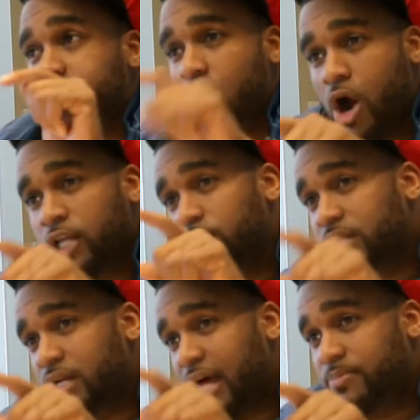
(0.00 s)
the argument
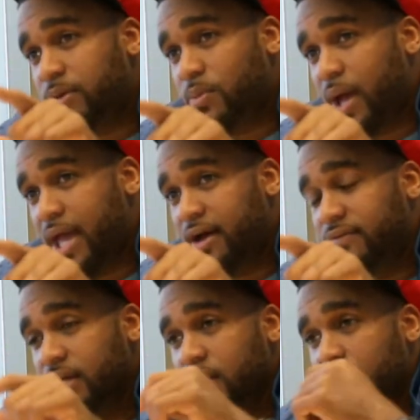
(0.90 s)
that a lot of people have
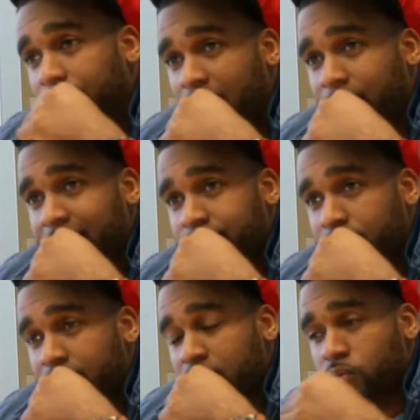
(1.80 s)
about Mike
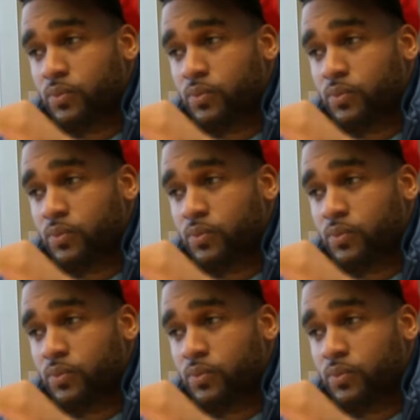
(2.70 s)
Brown,